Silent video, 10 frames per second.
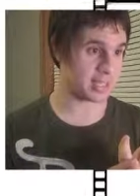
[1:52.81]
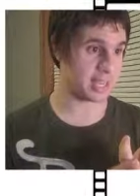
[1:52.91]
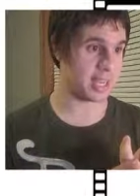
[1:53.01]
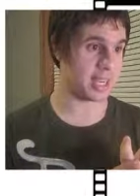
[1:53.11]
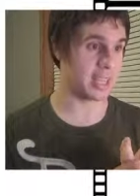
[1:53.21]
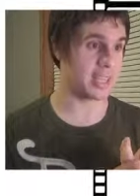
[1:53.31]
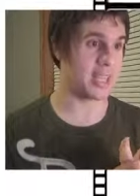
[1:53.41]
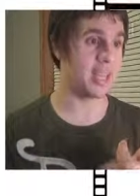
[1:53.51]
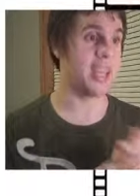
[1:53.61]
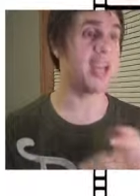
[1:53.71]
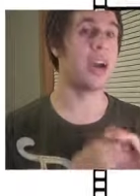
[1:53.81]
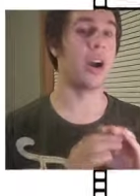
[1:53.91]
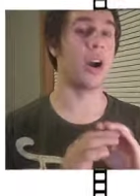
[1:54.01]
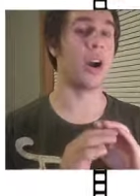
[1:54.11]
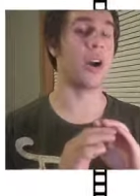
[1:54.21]
Titan
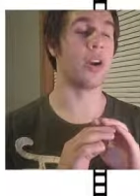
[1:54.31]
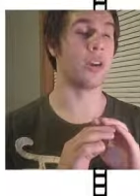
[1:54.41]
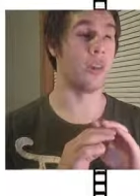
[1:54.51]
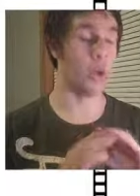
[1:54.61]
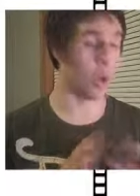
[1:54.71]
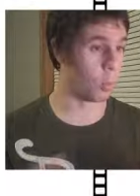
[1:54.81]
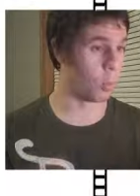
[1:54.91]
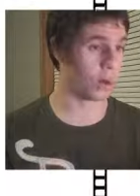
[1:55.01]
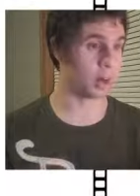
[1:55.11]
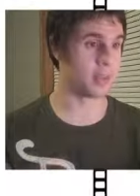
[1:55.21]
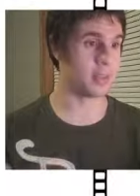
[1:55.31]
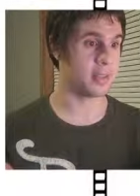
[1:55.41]
are no more.